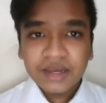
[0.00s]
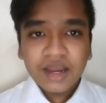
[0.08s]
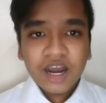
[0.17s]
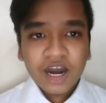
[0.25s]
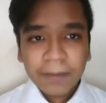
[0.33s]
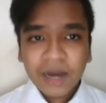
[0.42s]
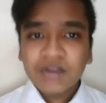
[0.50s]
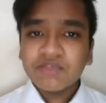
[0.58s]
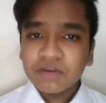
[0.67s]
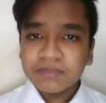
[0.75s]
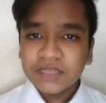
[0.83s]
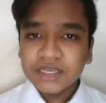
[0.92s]
Apart
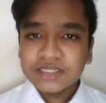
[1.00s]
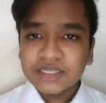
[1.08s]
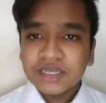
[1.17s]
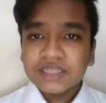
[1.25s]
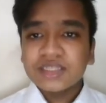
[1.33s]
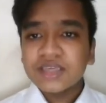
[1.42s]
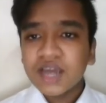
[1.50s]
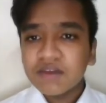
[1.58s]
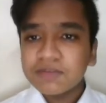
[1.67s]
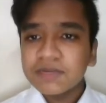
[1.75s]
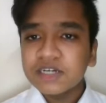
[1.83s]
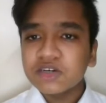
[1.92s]
from this, the
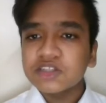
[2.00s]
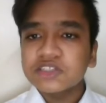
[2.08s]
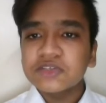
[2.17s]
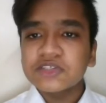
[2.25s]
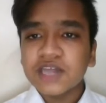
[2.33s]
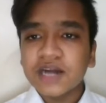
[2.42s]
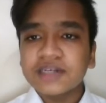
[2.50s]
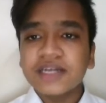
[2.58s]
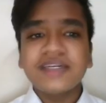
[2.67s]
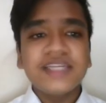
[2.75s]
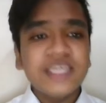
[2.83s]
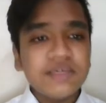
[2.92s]
government also started
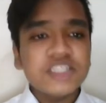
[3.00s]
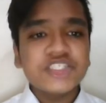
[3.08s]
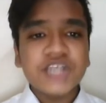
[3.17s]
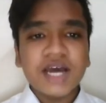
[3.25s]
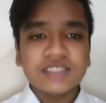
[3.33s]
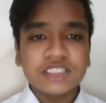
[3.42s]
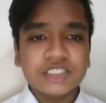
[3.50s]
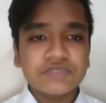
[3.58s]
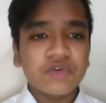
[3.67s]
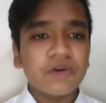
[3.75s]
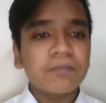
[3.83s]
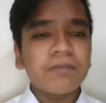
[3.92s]
TV channels
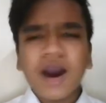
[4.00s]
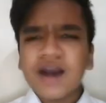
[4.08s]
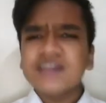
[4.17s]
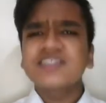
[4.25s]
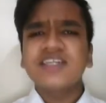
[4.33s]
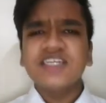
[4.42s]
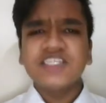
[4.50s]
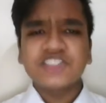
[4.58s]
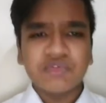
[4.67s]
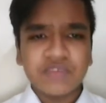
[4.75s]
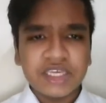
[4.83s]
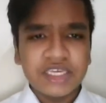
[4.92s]
for mass reach
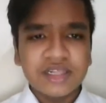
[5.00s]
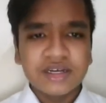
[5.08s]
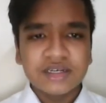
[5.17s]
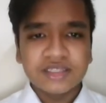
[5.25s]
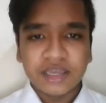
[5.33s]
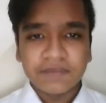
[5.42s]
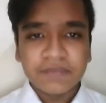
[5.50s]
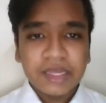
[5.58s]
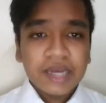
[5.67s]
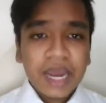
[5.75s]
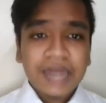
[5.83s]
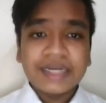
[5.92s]
of e-learning,
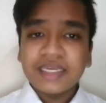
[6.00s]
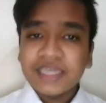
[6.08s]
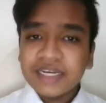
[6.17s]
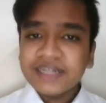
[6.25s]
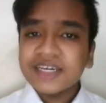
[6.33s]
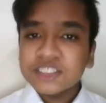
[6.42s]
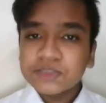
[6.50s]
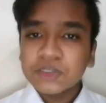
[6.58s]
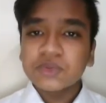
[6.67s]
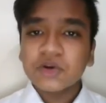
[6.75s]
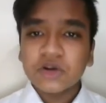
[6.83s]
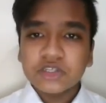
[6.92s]
and e-textbooks
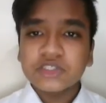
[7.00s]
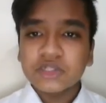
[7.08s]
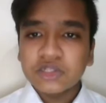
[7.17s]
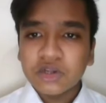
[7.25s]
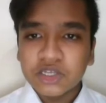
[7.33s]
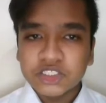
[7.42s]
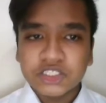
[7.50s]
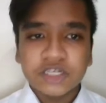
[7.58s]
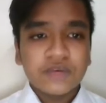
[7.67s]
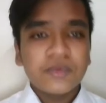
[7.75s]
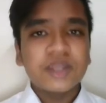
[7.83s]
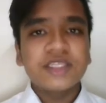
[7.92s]
were also launched
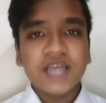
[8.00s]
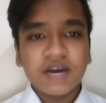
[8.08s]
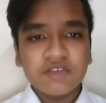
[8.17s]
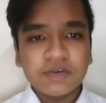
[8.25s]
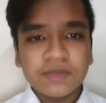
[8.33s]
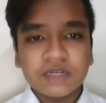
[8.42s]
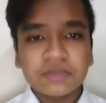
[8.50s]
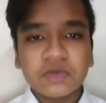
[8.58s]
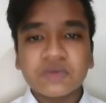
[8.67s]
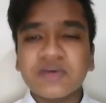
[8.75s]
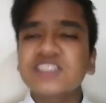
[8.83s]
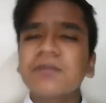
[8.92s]
where the government
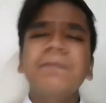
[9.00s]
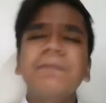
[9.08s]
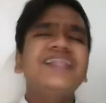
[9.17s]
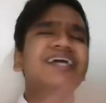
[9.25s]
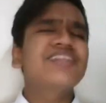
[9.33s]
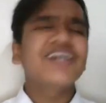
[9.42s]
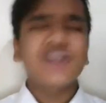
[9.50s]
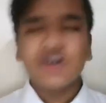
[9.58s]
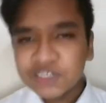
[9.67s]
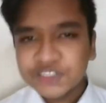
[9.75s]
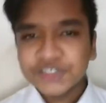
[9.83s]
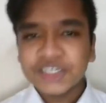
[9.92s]
provides a plethora of
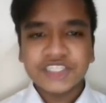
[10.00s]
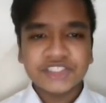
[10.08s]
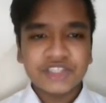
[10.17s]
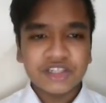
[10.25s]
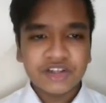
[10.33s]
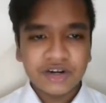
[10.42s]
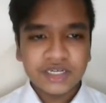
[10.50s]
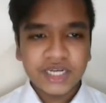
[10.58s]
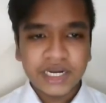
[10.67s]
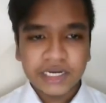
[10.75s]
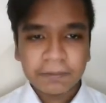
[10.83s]
educational content.